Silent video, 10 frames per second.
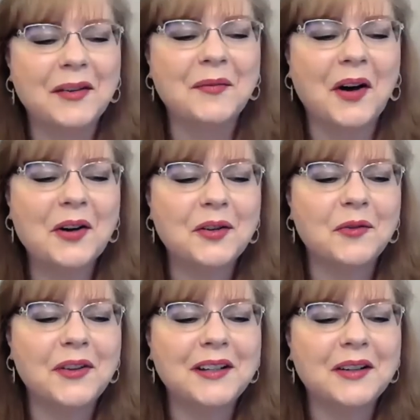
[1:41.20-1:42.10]
His Mars
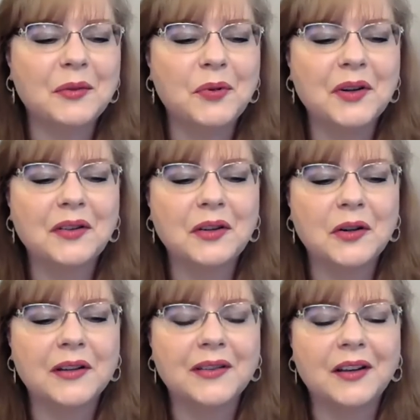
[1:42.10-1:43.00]
Venus book
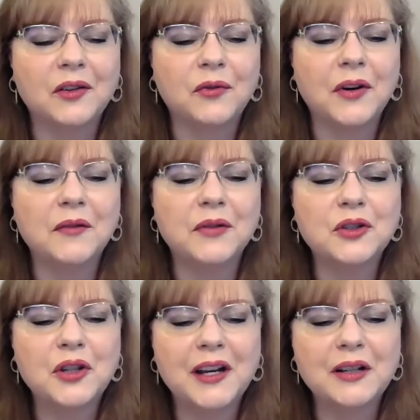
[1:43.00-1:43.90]
series has forever
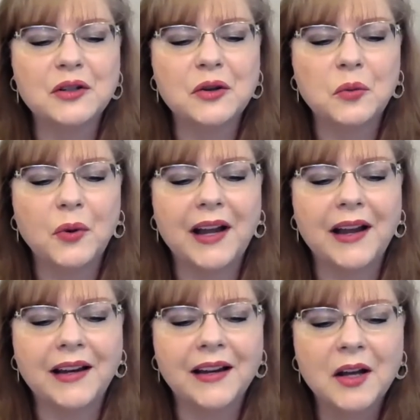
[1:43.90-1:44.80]
changed the
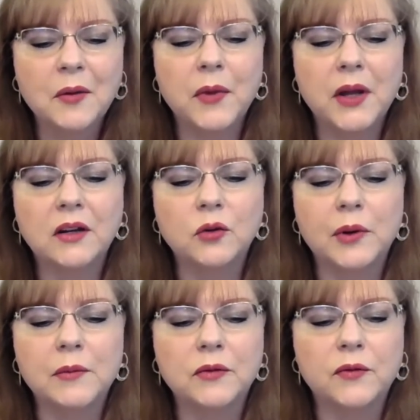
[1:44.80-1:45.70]
way men and
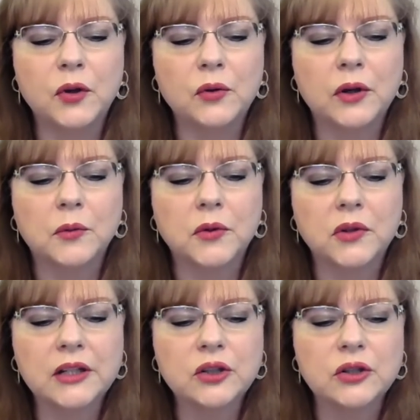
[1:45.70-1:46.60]
women view their
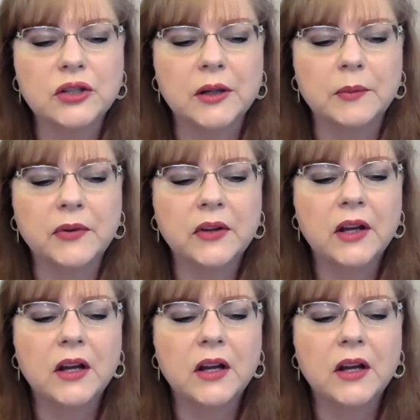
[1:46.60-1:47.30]
relationships.